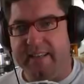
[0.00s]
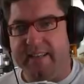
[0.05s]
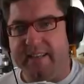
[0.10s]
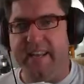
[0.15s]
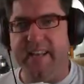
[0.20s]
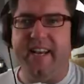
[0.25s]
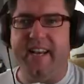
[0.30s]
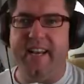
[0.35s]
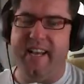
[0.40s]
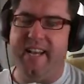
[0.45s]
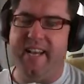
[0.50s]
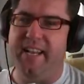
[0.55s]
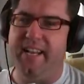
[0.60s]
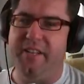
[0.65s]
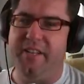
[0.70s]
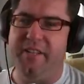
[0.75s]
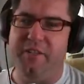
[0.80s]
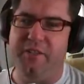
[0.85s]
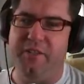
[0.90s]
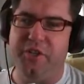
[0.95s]

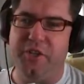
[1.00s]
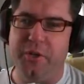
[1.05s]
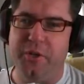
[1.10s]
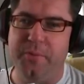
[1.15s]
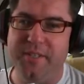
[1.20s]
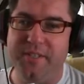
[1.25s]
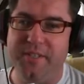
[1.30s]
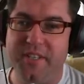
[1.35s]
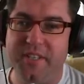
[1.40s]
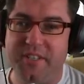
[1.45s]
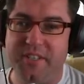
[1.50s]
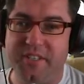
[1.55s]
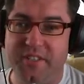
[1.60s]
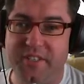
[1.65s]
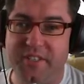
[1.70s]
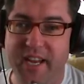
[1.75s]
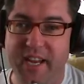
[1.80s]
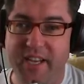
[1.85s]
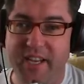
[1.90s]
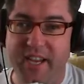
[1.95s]
G'day YouTubers, it's
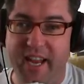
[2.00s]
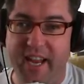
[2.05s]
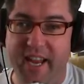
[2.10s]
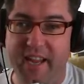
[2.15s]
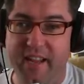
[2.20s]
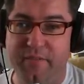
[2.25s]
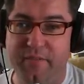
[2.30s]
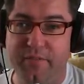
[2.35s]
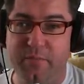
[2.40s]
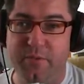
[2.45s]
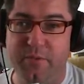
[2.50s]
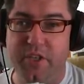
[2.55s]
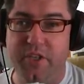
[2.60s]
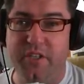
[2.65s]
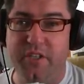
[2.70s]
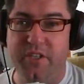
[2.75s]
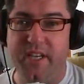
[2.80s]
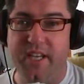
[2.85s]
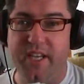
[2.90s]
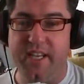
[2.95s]
Senior here from
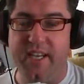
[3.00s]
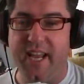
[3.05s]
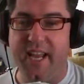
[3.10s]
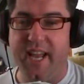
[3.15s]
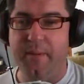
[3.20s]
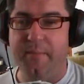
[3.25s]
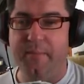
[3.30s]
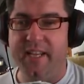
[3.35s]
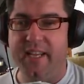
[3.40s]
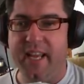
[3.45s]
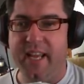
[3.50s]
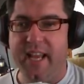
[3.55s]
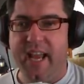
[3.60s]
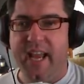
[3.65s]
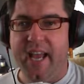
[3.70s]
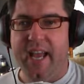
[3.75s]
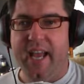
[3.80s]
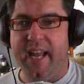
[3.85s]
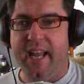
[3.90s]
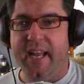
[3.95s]
Junior Senior Gaming,
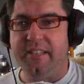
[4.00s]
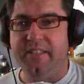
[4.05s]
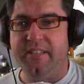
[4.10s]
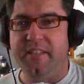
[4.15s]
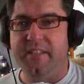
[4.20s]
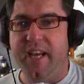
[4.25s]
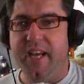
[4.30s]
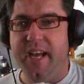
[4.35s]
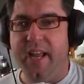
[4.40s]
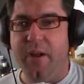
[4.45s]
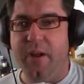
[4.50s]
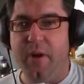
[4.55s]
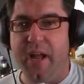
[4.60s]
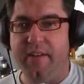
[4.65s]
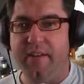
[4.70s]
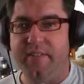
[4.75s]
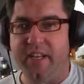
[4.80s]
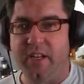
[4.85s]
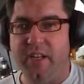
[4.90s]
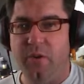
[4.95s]
and today we're
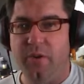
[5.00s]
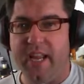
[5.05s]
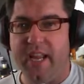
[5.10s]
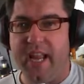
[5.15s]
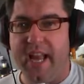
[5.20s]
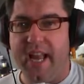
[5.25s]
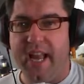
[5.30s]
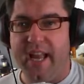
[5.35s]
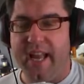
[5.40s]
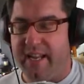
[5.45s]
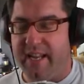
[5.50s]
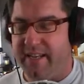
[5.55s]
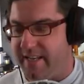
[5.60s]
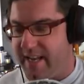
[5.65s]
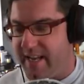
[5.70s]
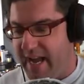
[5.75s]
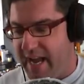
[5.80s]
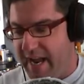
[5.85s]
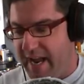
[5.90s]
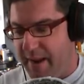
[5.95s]
having a look at
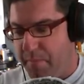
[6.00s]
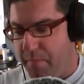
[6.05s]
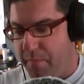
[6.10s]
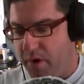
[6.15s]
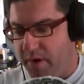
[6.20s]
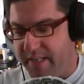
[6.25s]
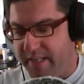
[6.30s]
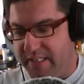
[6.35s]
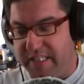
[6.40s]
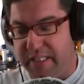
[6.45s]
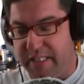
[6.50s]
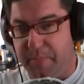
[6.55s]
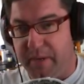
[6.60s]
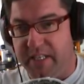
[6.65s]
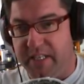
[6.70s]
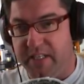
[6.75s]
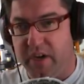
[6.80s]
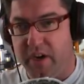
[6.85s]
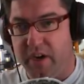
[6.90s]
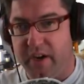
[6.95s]
a mod in
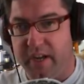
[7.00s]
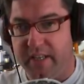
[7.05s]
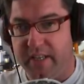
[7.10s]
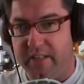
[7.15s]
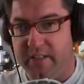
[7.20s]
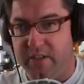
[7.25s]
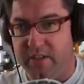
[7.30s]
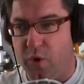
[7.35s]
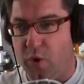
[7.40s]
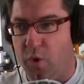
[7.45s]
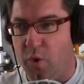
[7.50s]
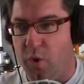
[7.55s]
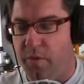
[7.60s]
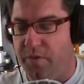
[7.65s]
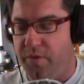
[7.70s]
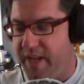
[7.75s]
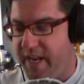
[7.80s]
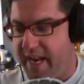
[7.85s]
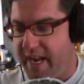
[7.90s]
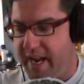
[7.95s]
SpinTires
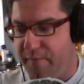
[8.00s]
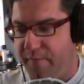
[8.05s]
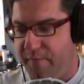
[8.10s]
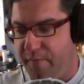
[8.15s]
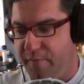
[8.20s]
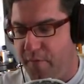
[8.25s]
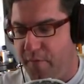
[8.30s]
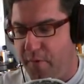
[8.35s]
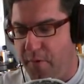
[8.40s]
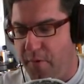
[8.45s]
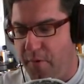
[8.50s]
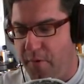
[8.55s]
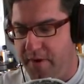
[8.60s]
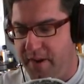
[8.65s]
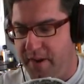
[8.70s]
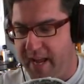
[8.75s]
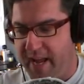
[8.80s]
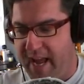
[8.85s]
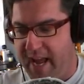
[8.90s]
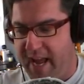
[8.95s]
called the
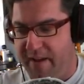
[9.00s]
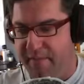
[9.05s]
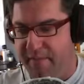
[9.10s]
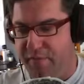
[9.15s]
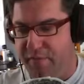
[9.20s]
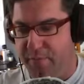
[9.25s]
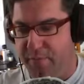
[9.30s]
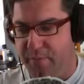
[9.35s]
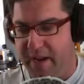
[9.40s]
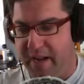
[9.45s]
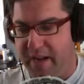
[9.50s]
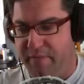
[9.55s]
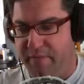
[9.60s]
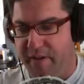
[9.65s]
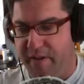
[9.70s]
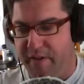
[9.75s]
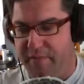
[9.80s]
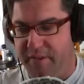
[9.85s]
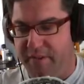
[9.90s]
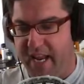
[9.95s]
Ford
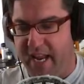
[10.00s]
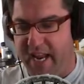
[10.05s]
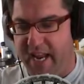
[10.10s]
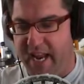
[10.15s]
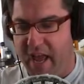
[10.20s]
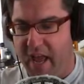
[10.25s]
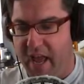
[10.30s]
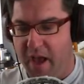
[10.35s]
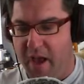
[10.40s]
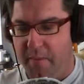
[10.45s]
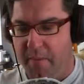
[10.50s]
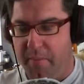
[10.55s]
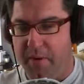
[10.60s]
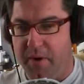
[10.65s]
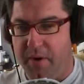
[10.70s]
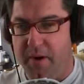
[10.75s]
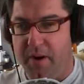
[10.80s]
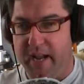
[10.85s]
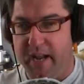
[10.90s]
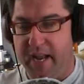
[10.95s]
F350
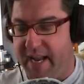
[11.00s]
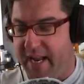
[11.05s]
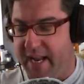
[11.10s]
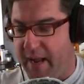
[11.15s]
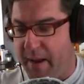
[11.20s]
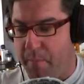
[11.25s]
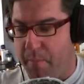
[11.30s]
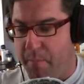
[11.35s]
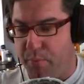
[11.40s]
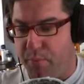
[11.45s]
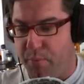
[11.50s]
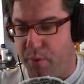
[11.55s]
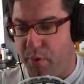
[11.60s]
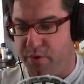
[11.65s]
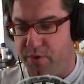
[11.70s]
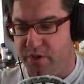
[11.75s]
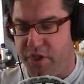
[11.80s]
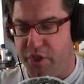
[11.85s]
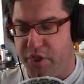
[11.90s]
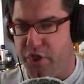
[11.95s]
by
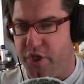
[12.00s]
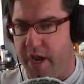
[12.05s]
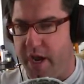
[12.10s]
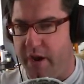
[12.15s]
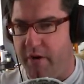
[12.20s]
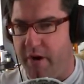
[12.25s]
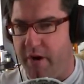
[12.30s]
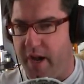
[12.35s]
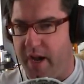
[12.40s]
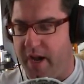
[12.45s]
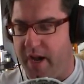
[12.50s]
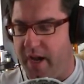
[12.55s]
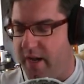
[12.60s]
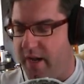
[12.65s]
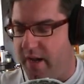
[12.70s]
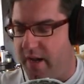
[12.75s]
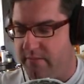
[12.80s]
Brute Terror.